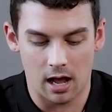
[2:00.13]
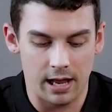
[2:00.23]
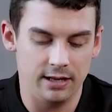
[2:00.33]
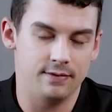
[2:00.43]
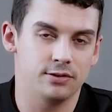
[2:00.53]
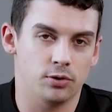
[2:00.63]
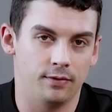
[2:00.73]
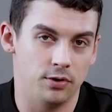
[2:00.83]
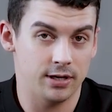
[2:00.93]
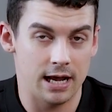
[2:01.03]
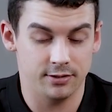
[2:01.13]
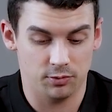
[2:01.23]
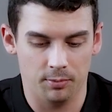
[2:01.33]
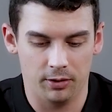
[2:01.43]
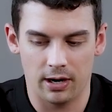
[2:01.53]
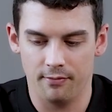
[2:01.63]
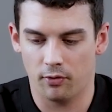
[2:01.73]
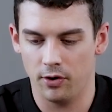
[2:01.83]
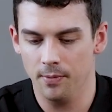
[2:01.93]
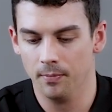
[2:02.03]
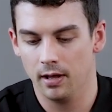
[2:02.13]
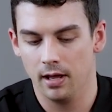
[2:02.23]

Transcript: any of these sort of use cases will be great for you.